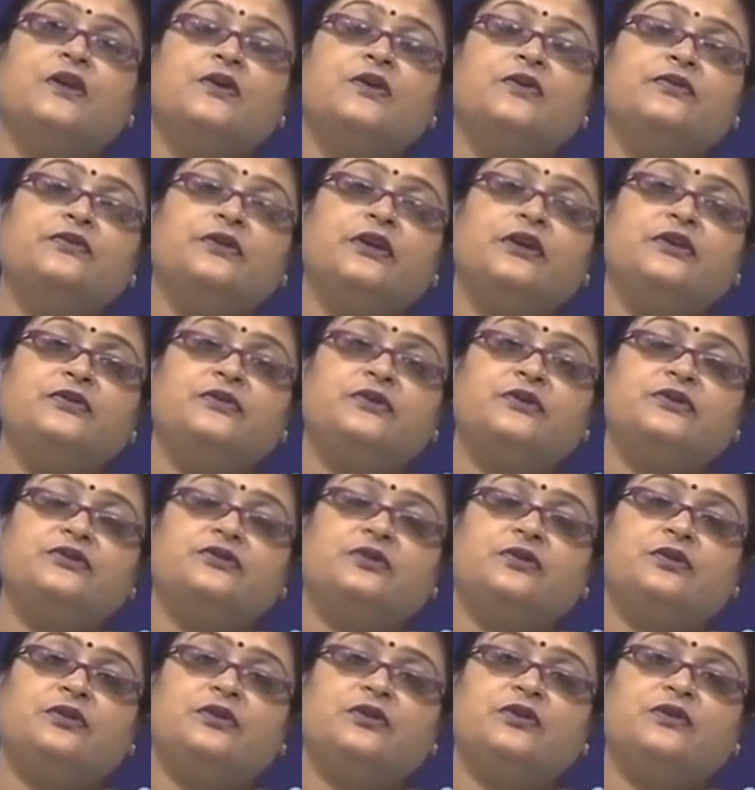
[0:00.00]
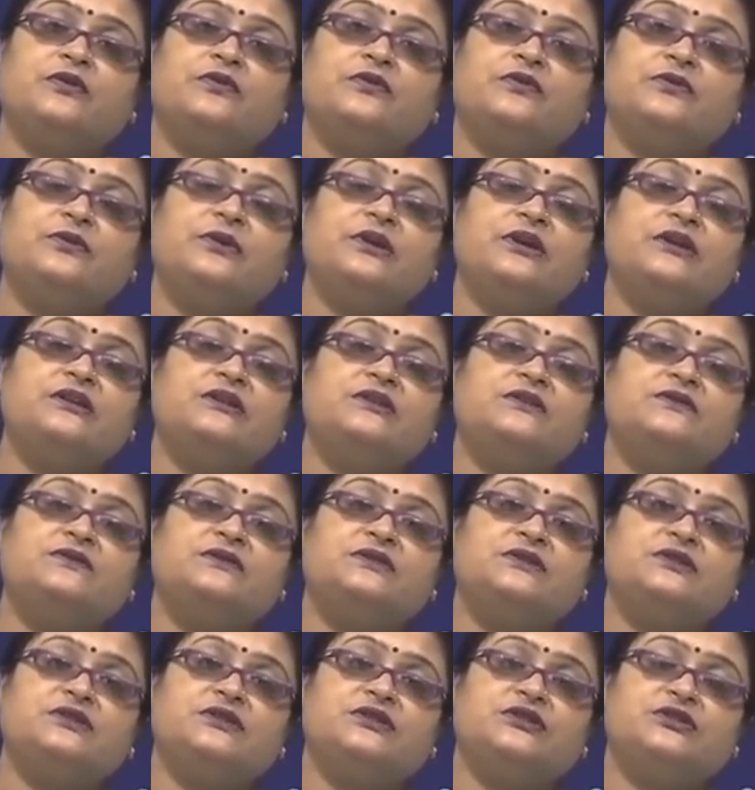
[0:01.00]
When you are talking of creative
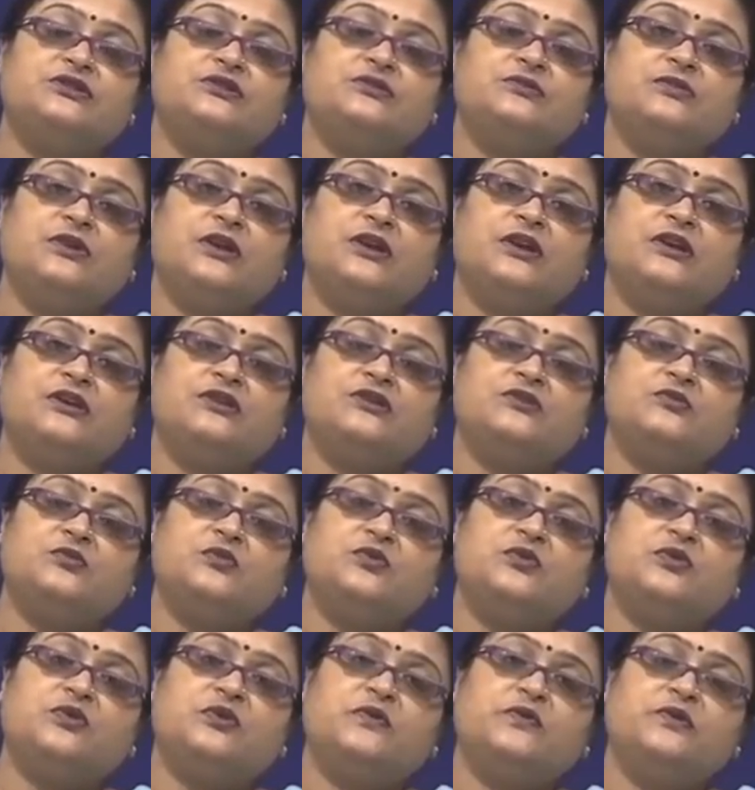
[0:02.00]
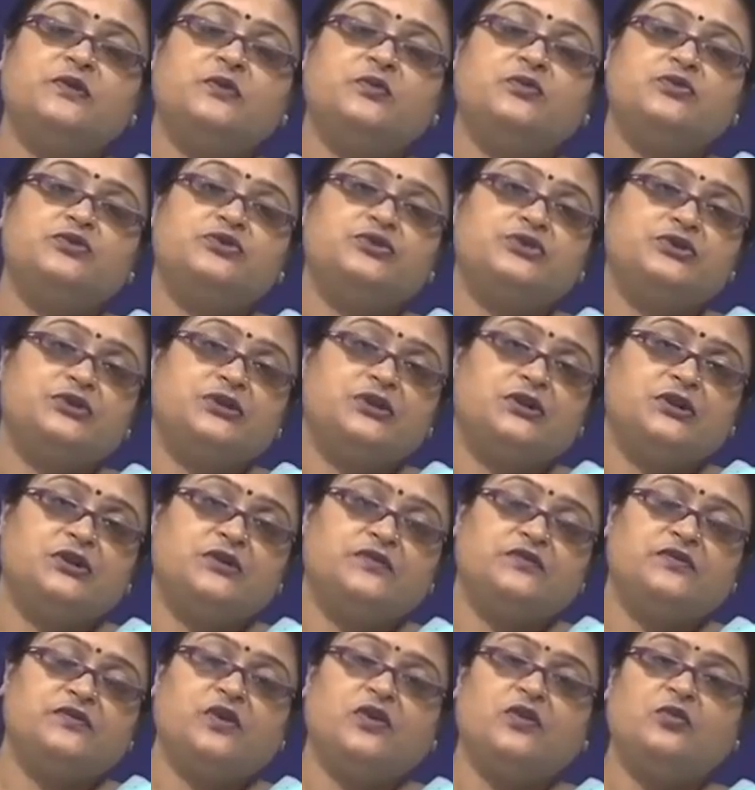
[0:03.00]
decision making, it's more of emotional
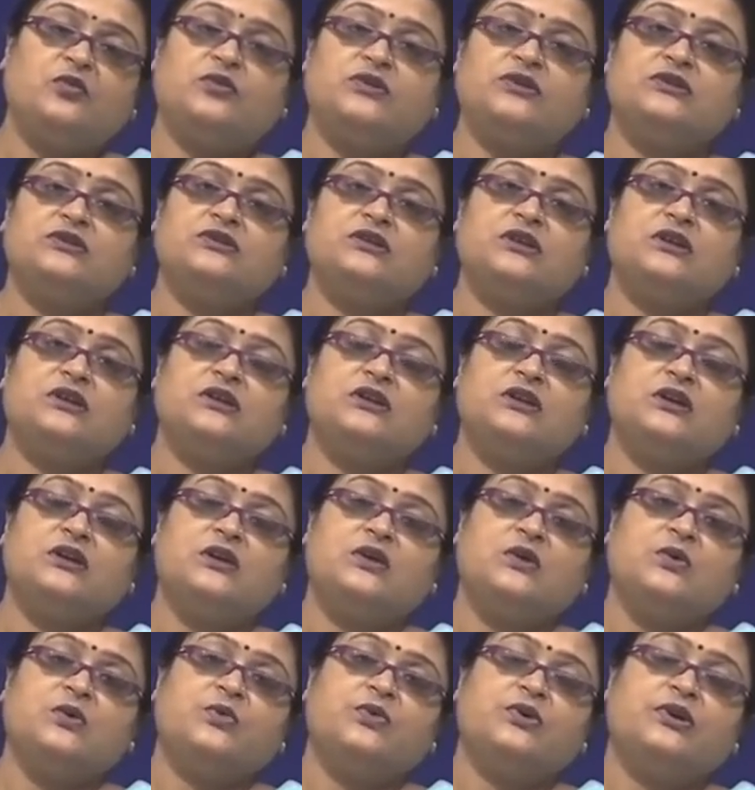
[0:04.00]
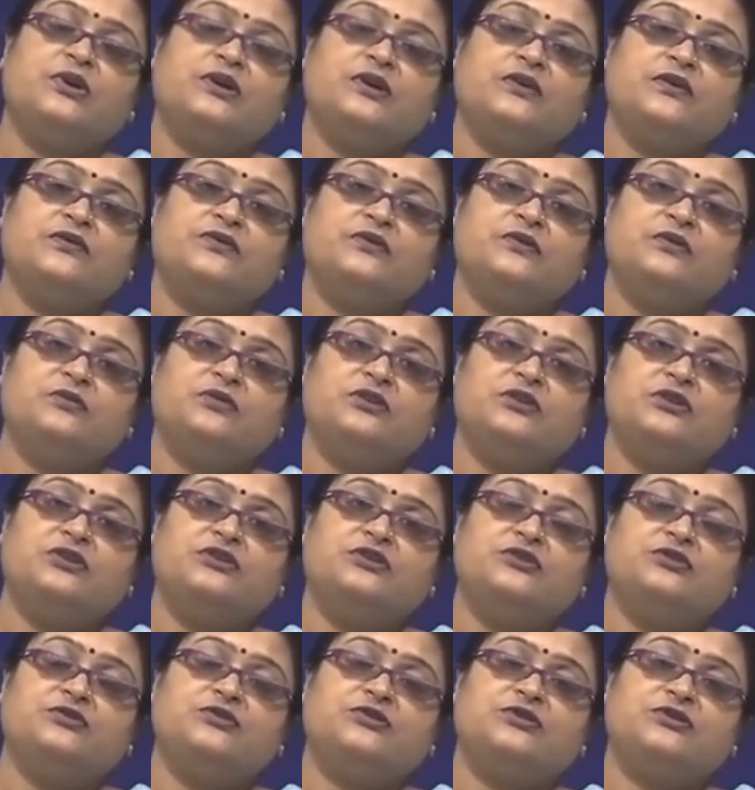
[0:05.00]
involvement and working from
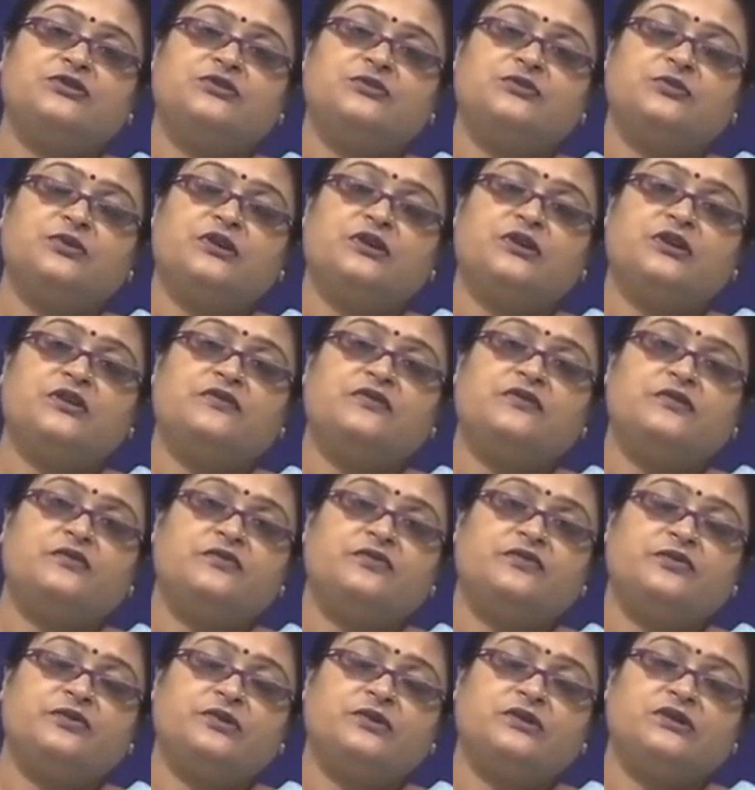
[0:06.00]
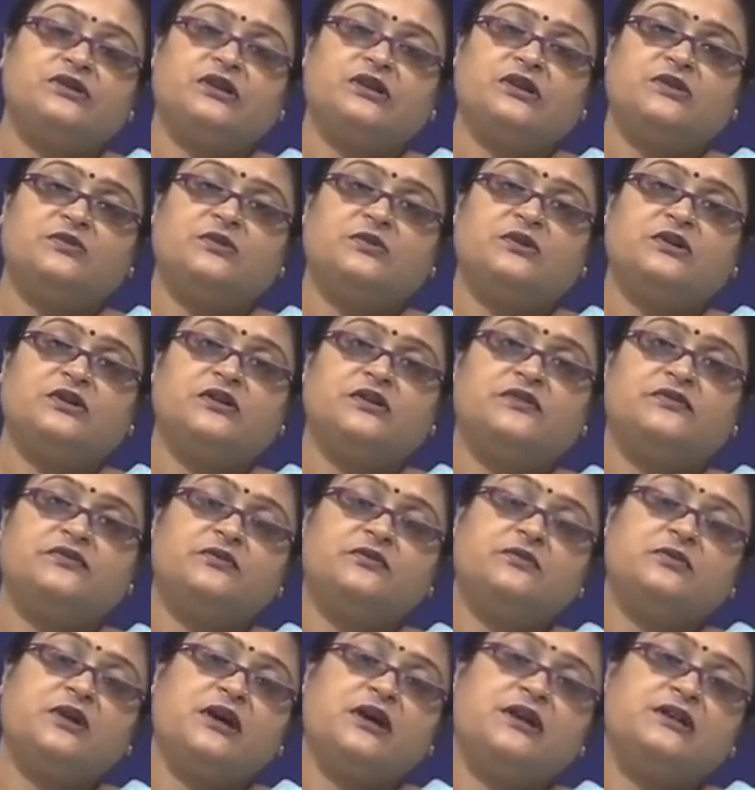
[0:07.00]
intuitions, working from foresight, working
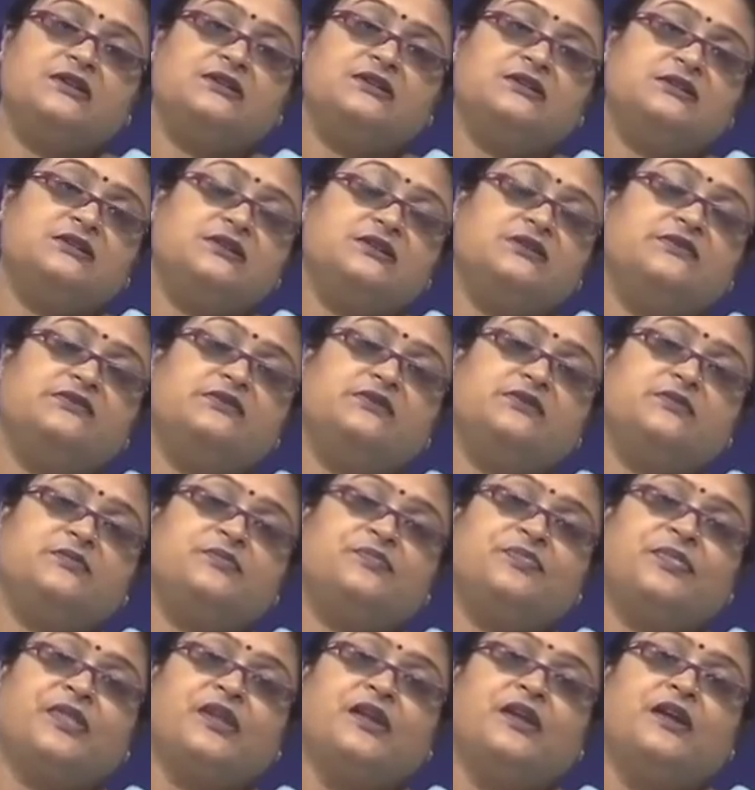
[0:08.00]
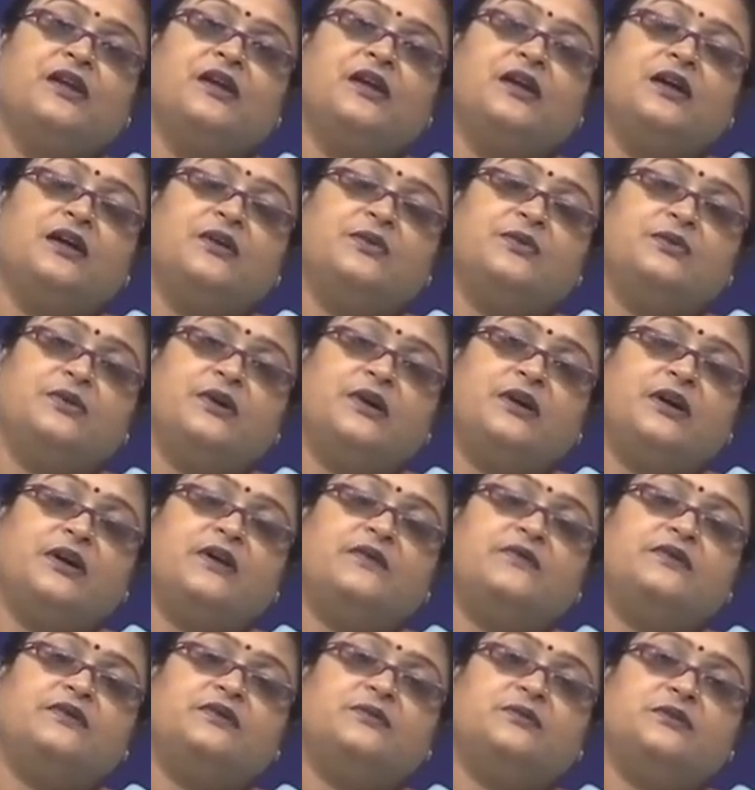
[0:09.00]
from hindsight even, and we
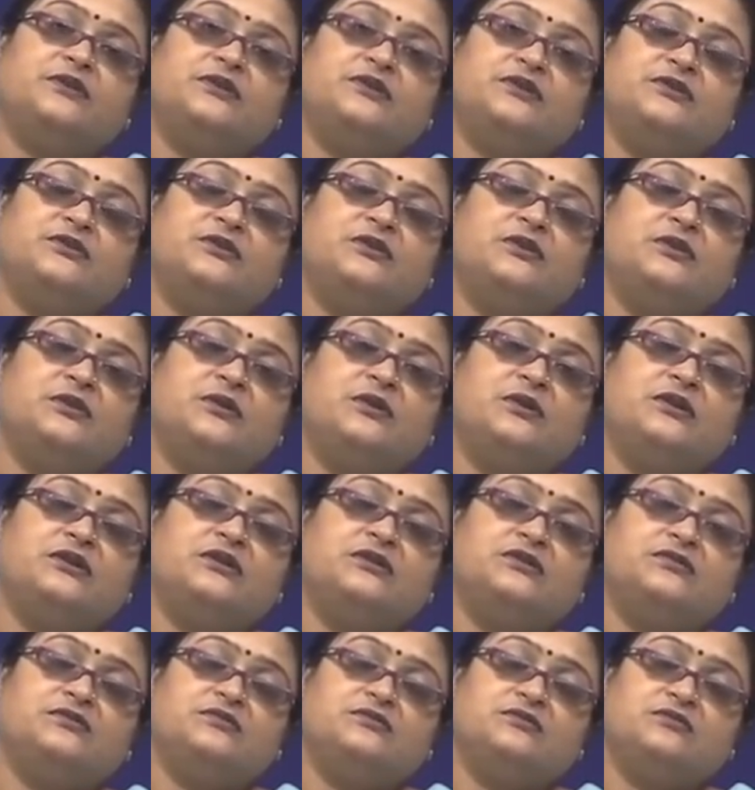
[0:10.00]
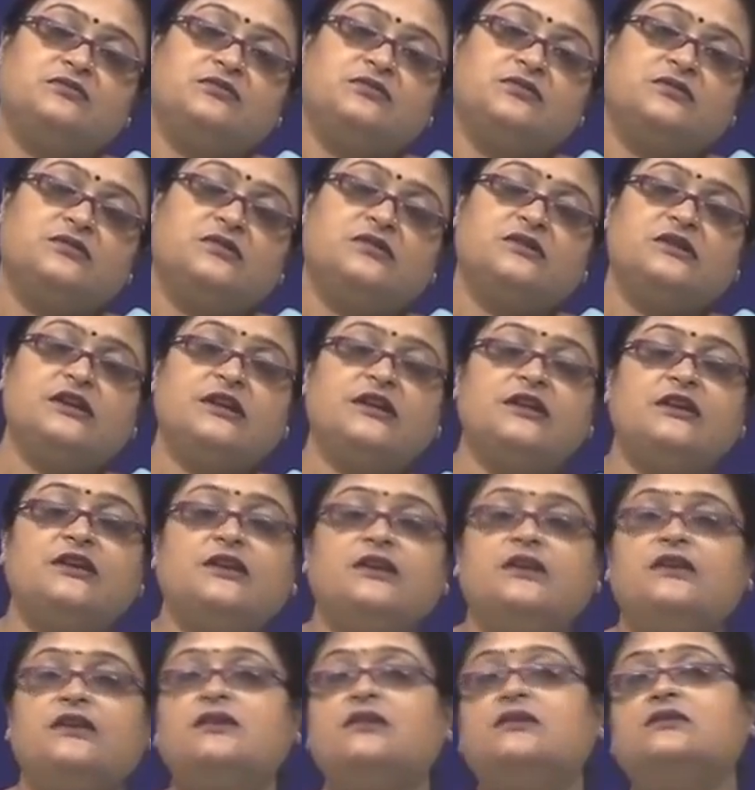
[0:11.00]
arrive at a particular taking
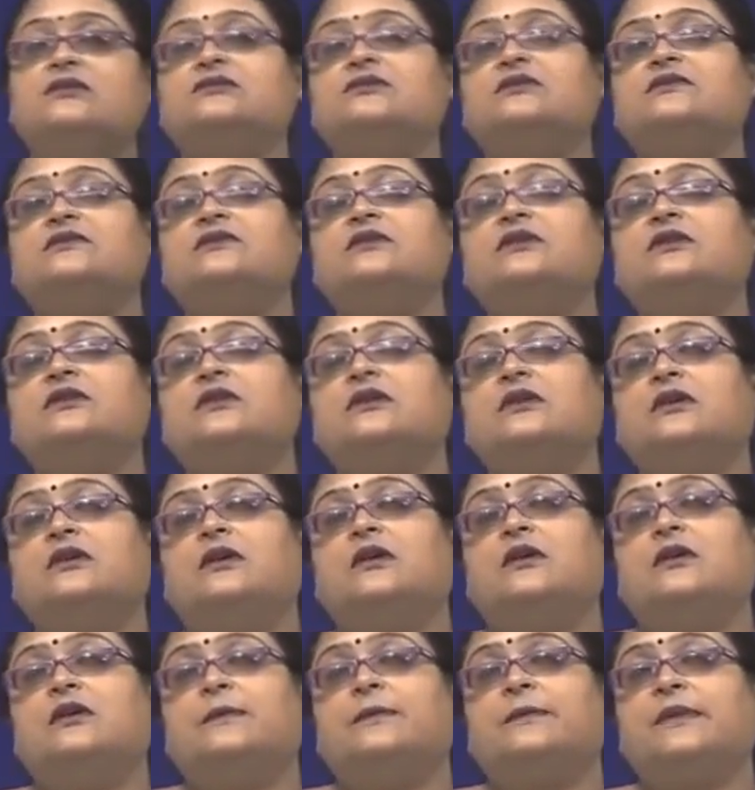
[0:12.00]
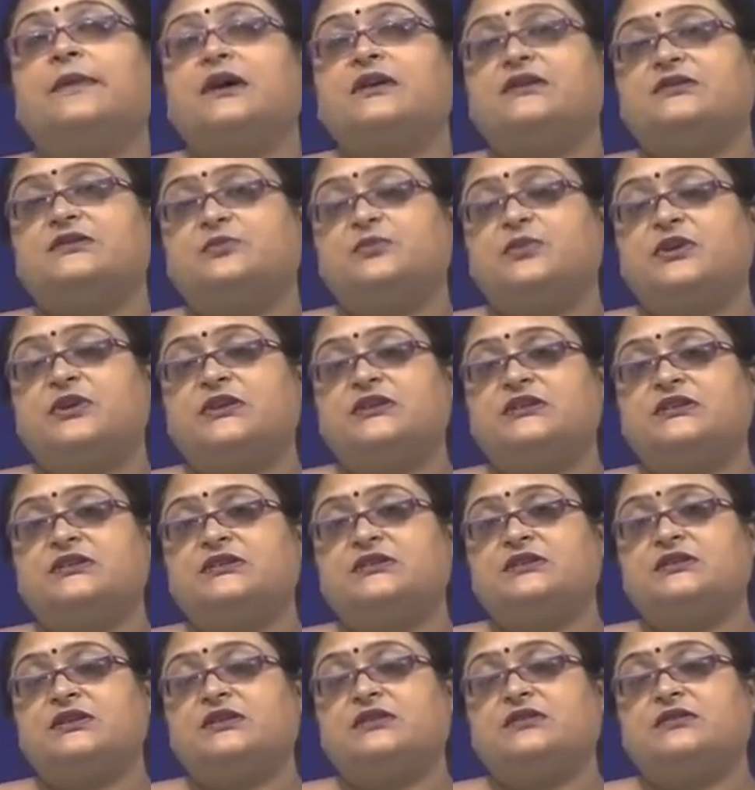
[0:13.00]
care of the past,
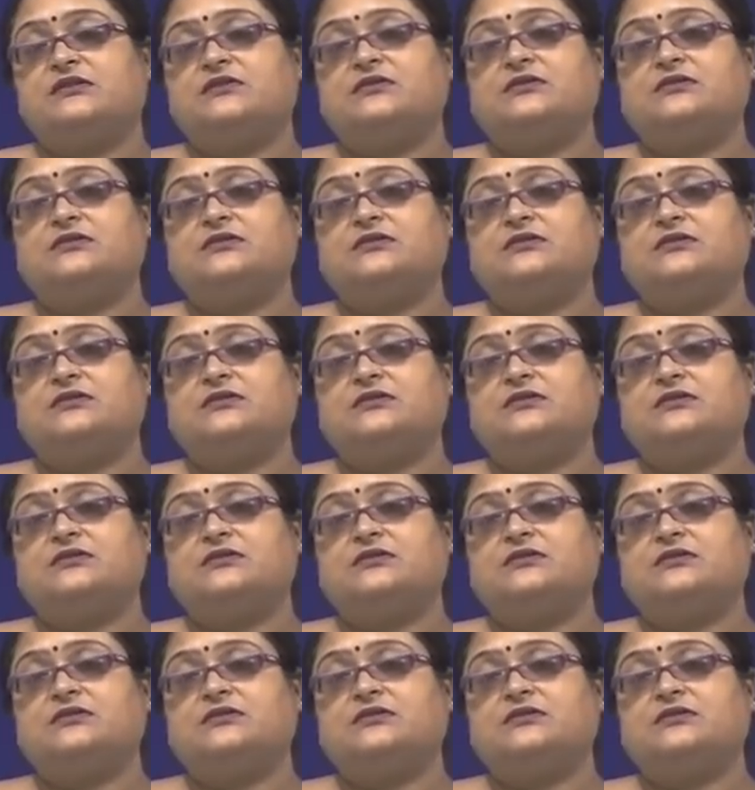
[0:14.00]
present and